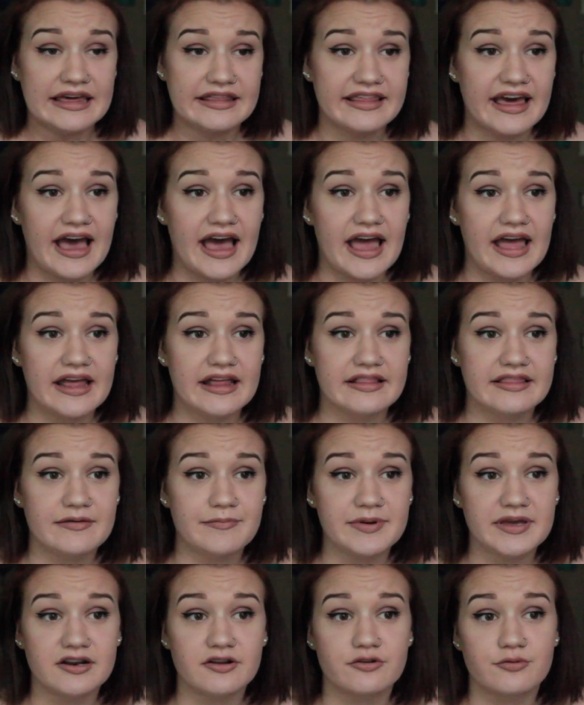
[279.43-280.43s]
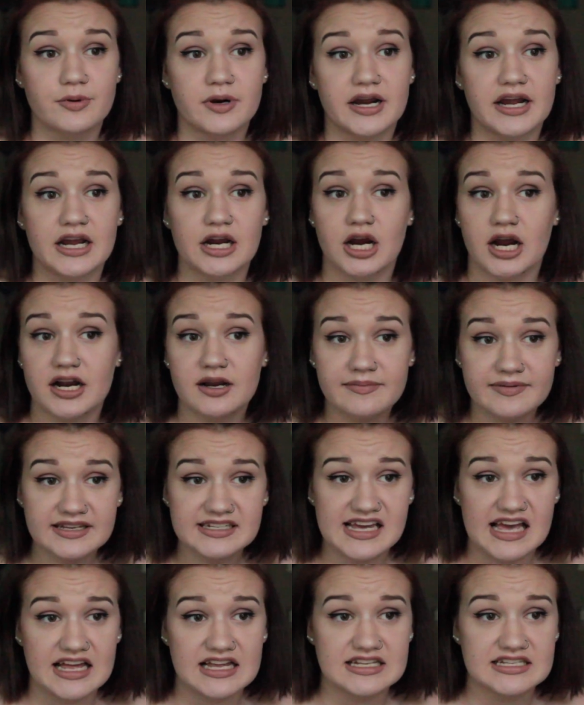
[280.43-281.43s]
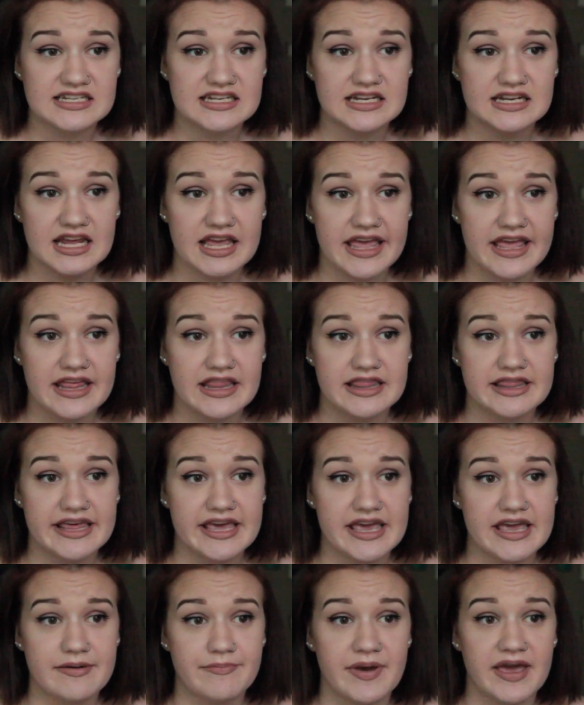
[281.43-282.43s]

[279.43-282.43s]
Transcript: that the Beatles were incredibly talented and they